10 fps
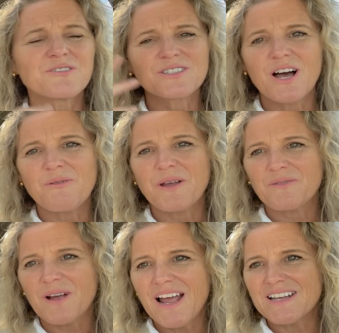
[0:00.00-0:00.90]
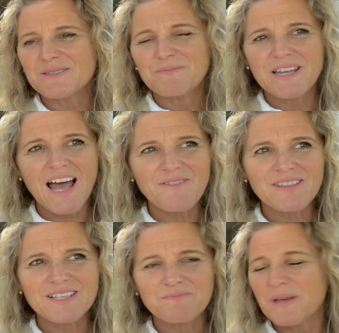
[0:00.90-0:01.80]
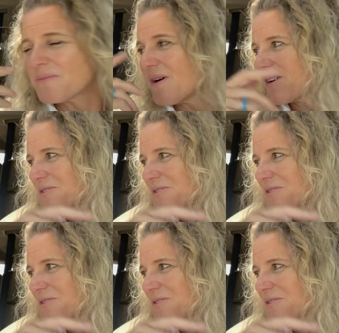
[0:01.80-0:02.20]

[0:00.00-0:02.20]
saw where Ryan's been having these ping pong